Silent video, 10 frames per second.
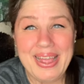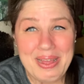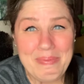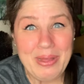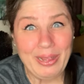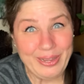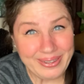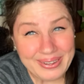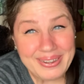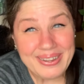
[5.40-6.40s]
am
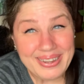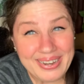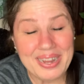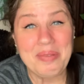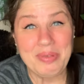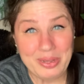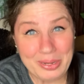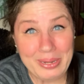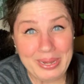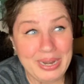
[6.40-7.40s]
good. I'm
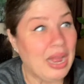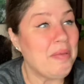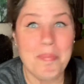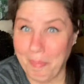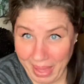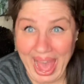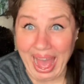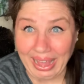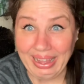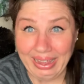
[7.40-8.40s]
good. I'm
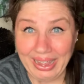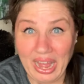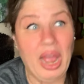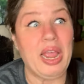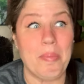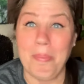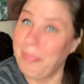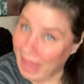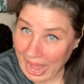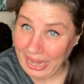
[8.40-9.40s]
back. I am
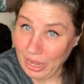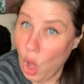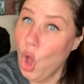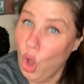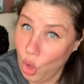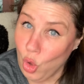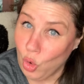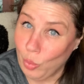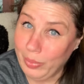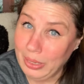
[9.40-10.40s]
back
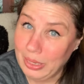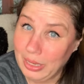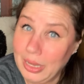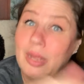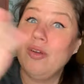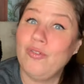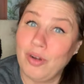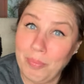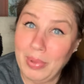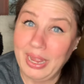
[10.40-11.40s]
home
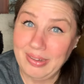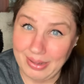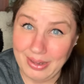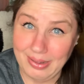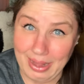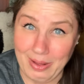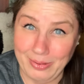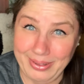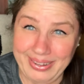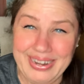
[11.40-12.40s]
from my son's
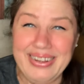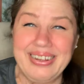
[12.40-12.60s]
house.